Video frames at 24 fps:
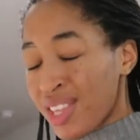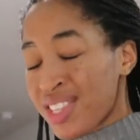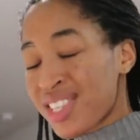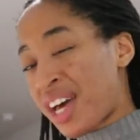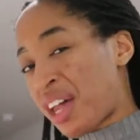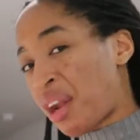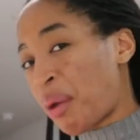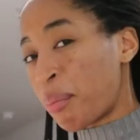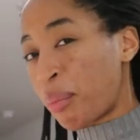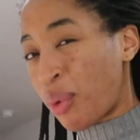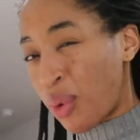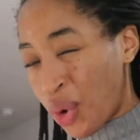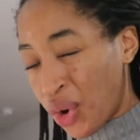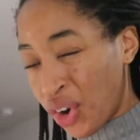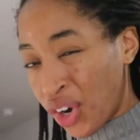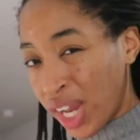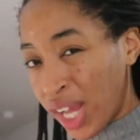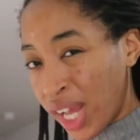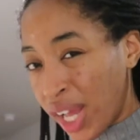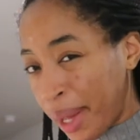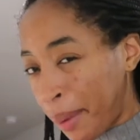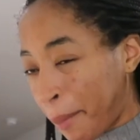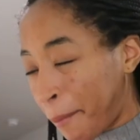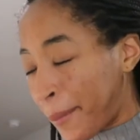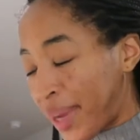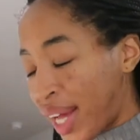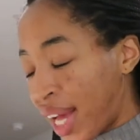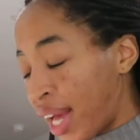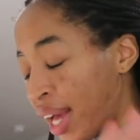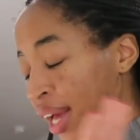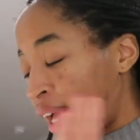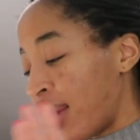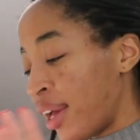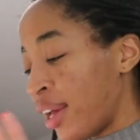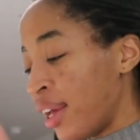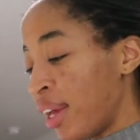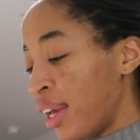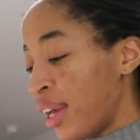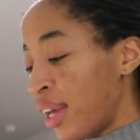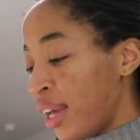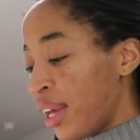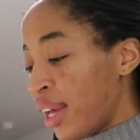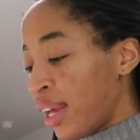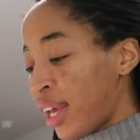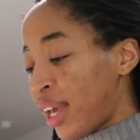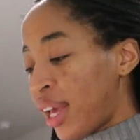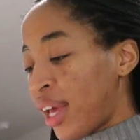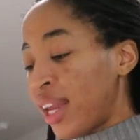Kind of boring, but
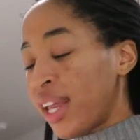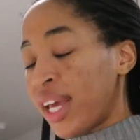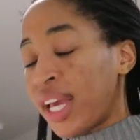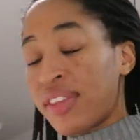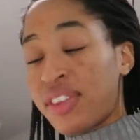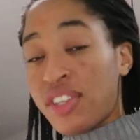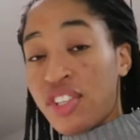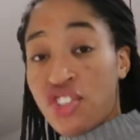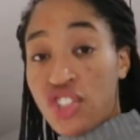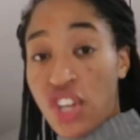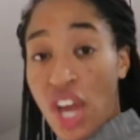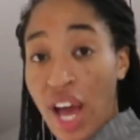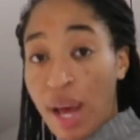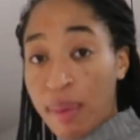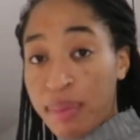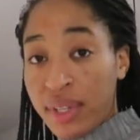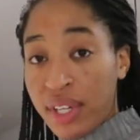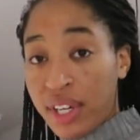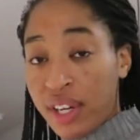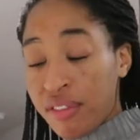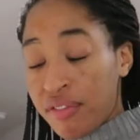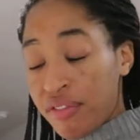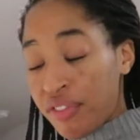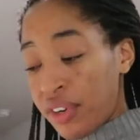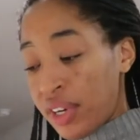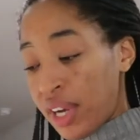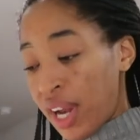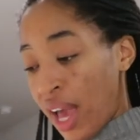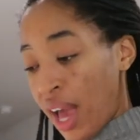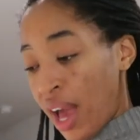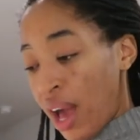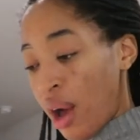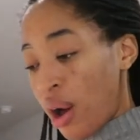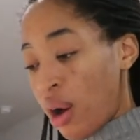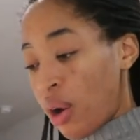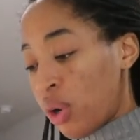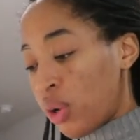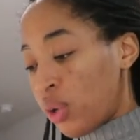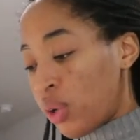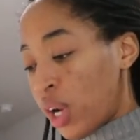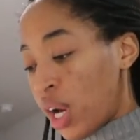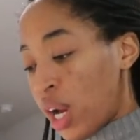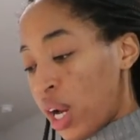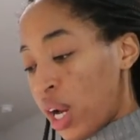it'll get the job done for now.